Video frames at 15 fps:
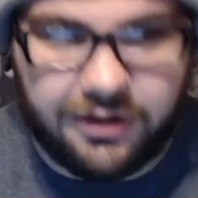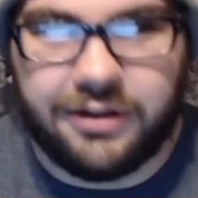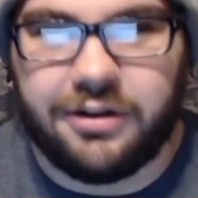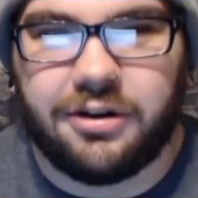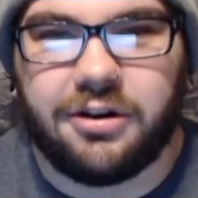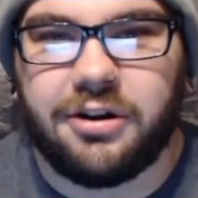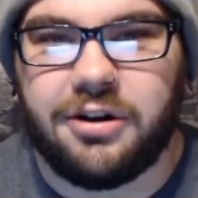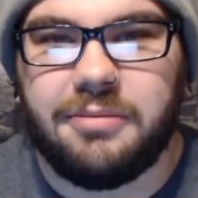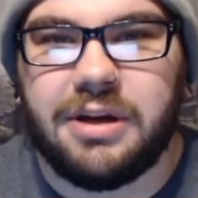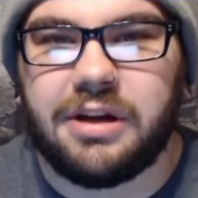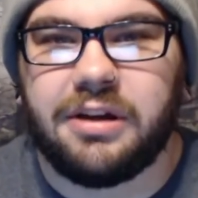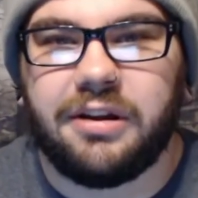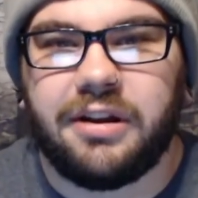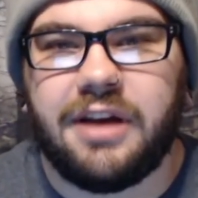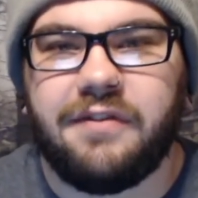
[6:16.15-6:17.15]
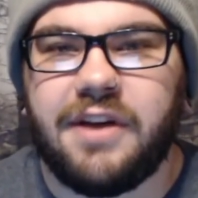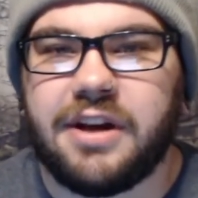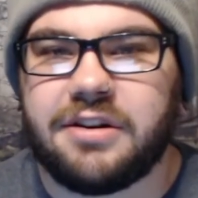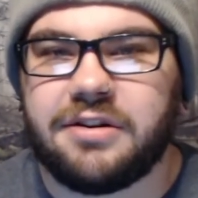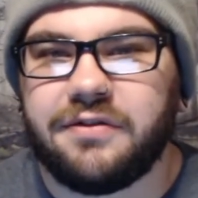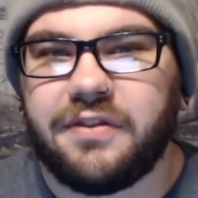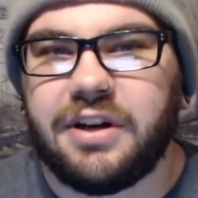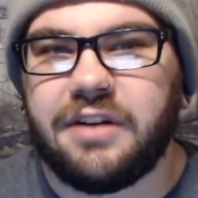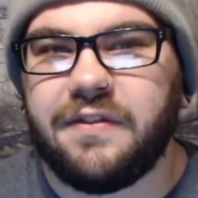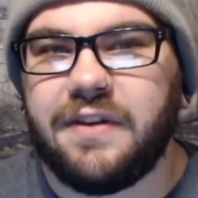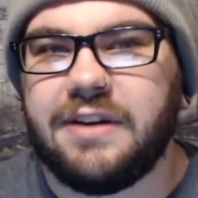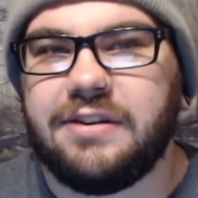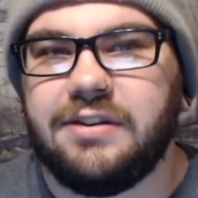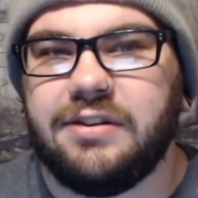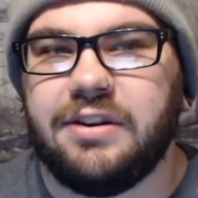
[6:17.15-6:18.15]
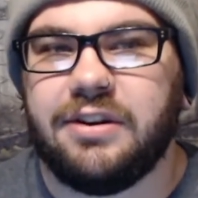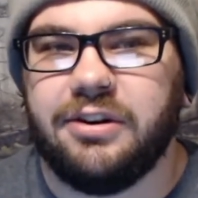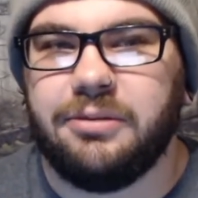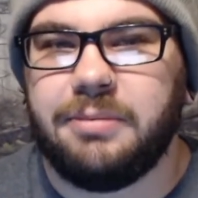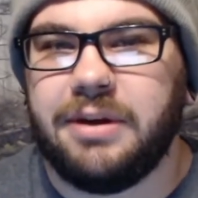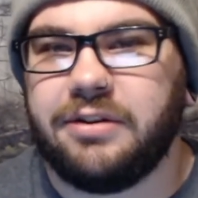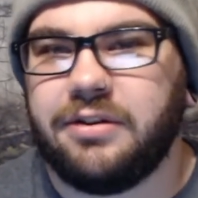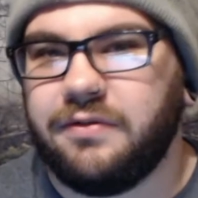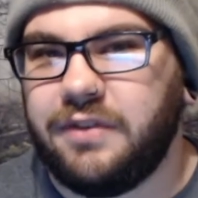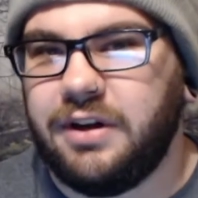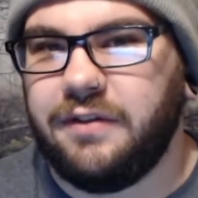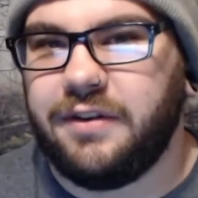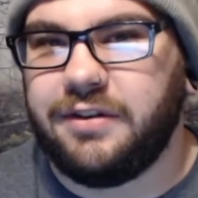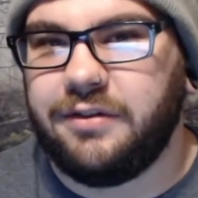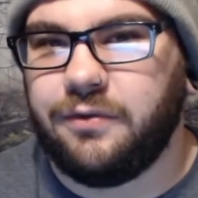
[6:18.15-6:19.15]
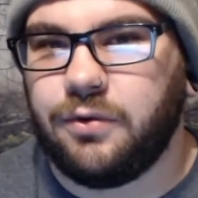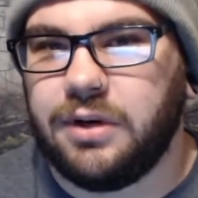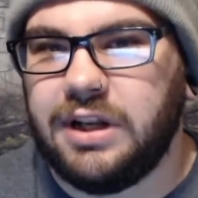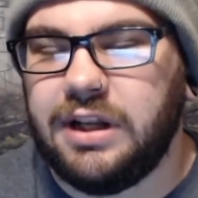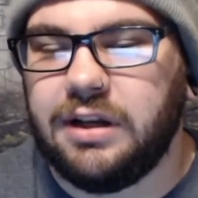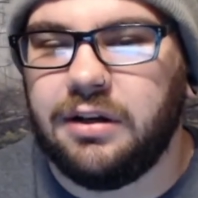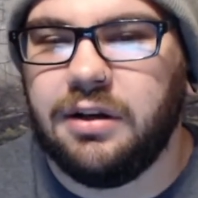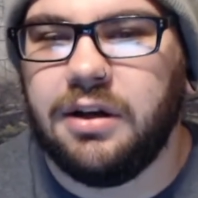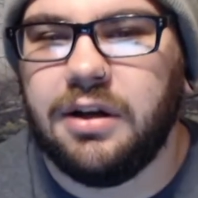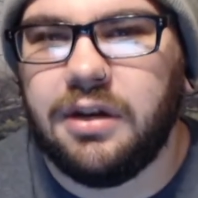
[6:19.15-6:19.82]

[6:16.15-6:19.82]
and they're going to make a live-action Final Fantasy series based on Final Fantasy fourteen.